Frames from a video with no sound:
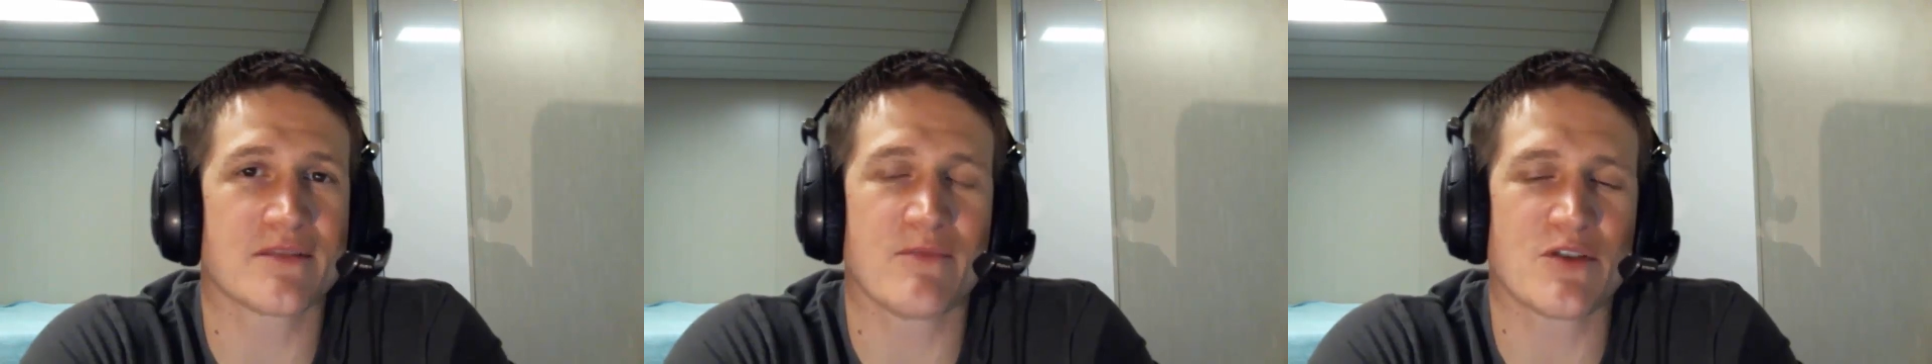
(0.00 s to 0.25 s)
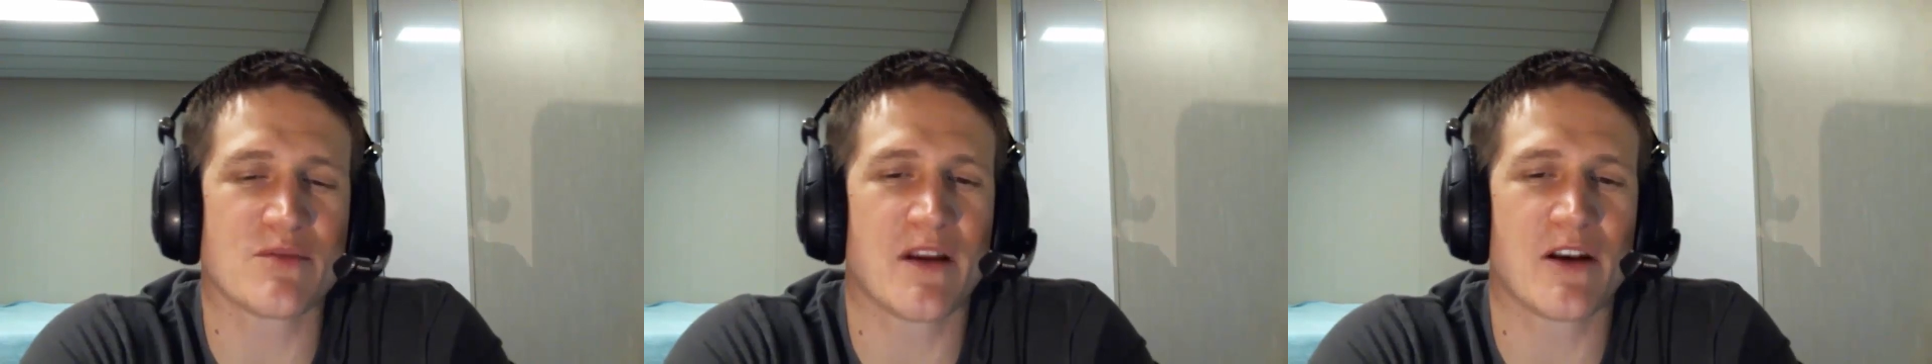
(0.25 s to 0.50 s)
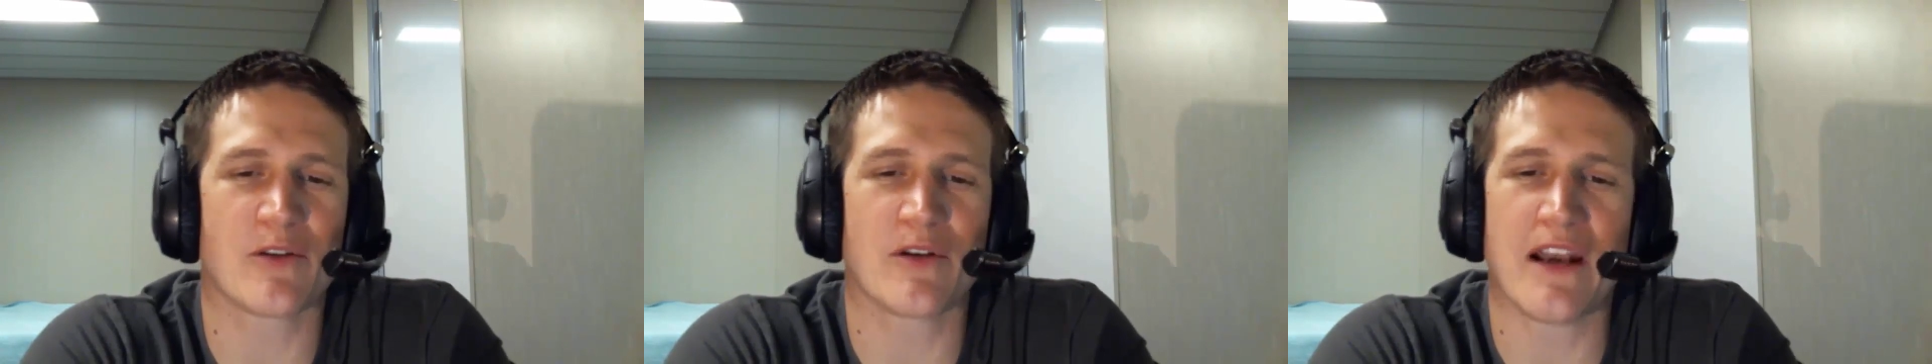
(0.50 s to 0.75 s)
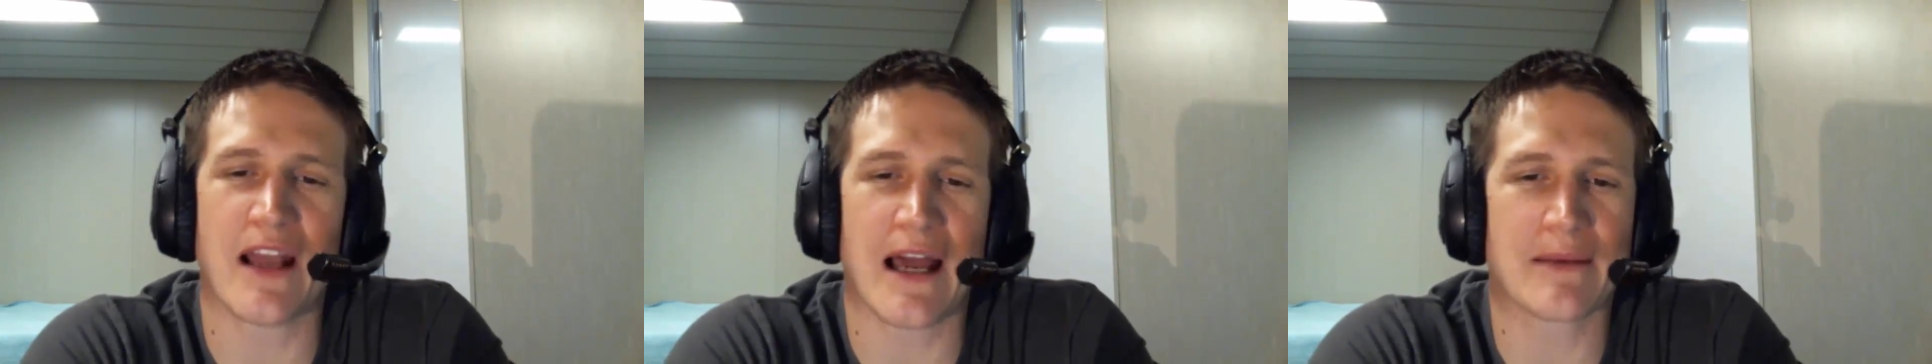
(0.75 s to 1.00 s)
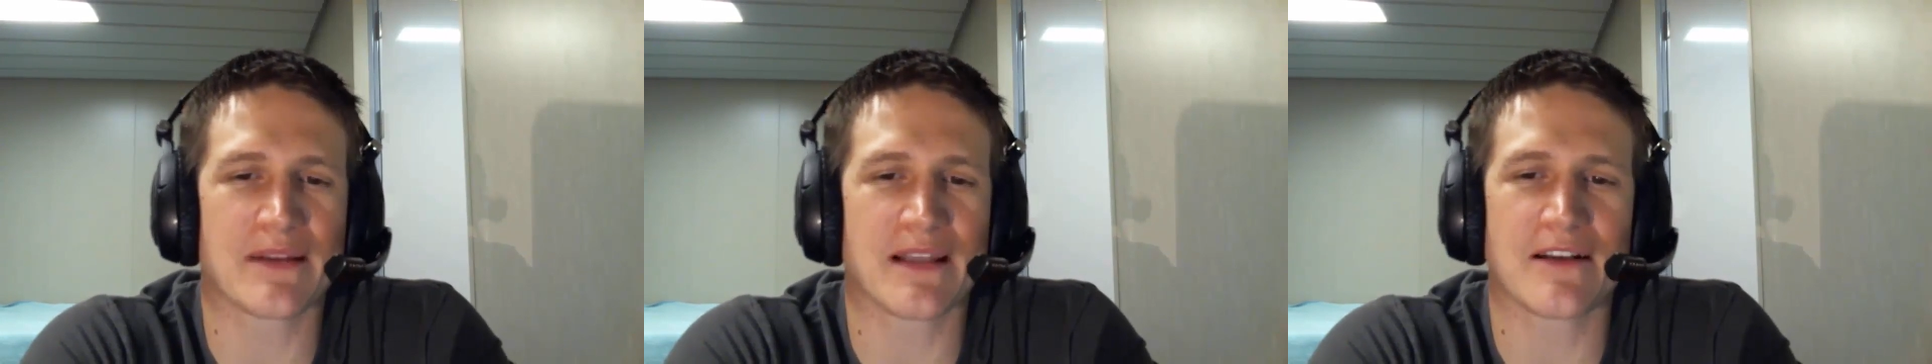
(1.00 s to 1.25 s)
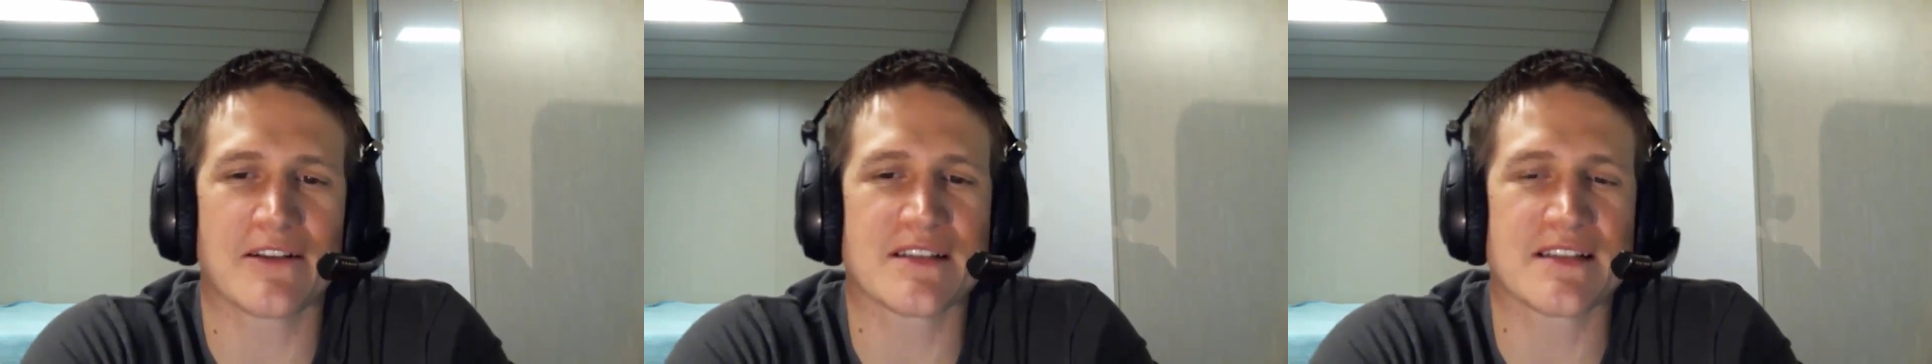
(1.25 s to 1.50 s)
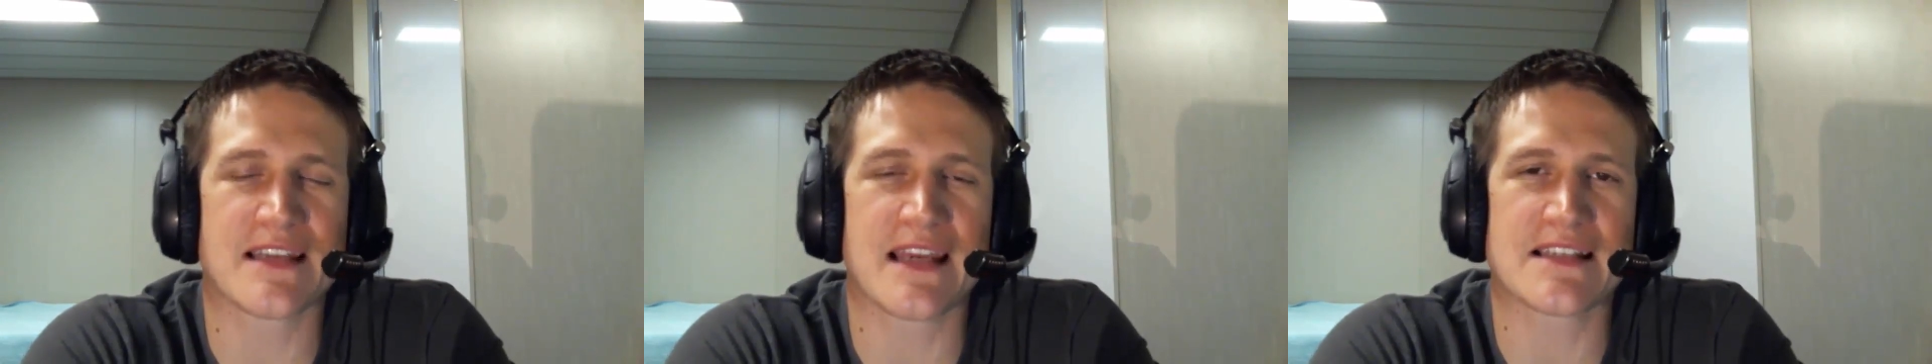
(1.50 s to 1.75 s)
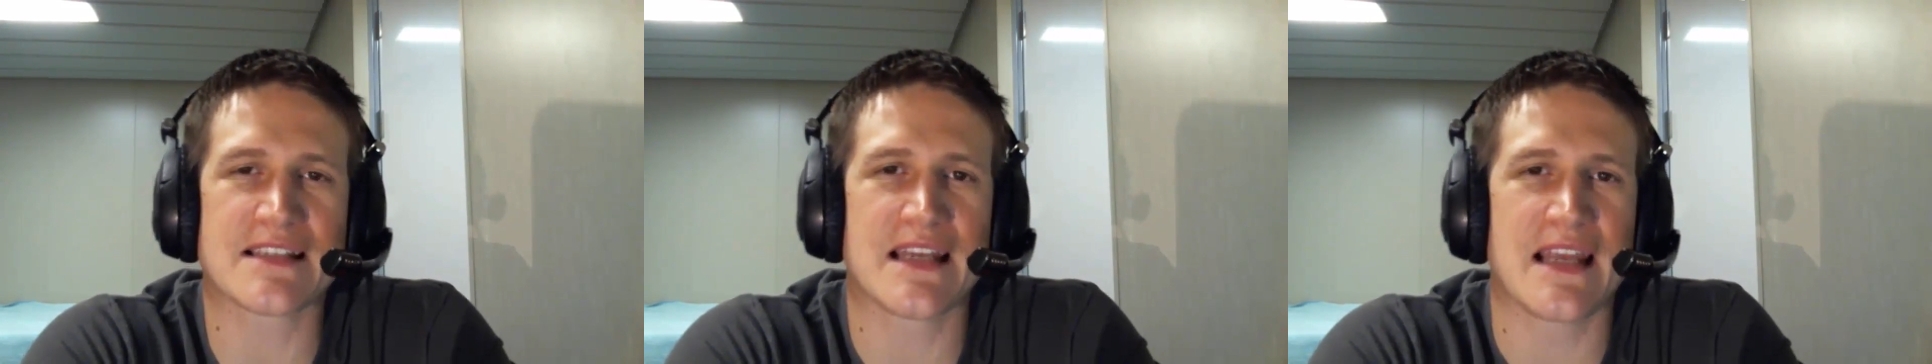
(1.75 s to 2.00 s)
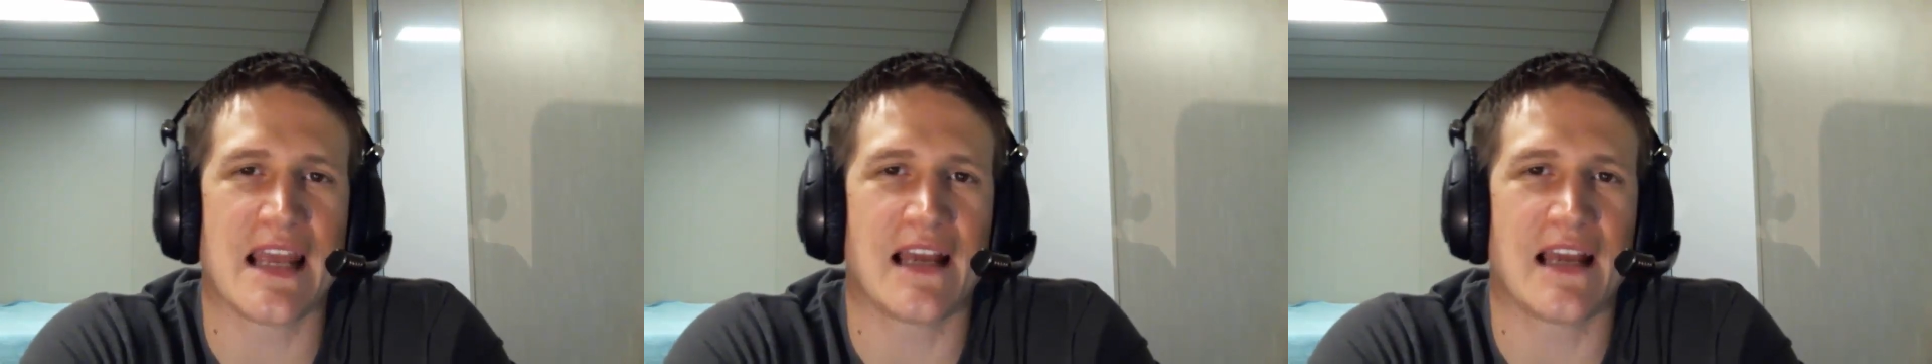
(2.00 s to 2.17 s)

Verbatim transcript: Most men are not players. It takes,